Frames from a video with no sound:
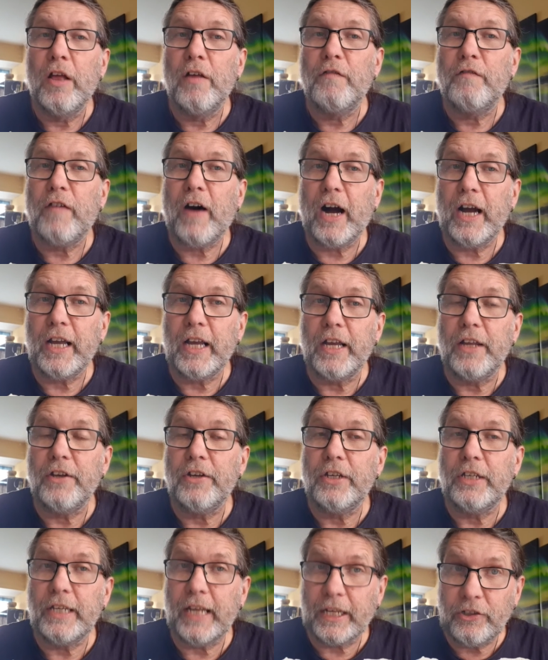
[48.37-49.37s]

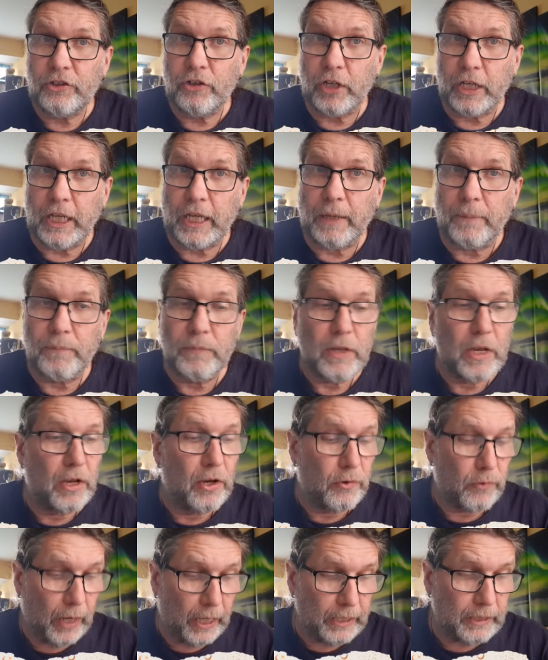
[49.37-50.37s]
financially,
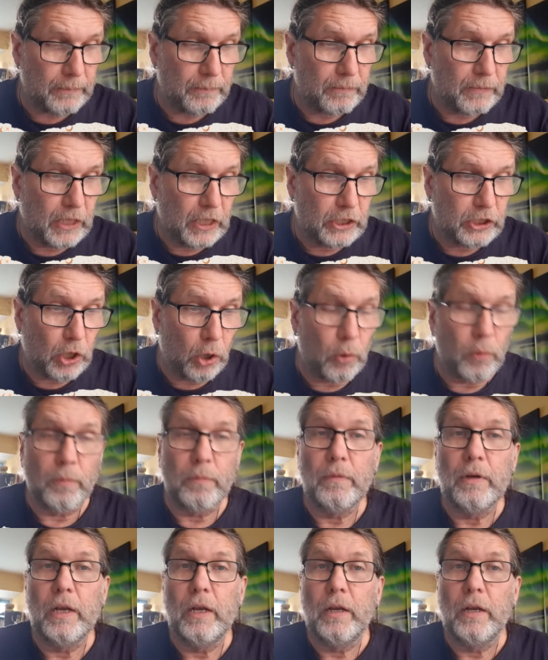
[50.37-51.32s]
right? So,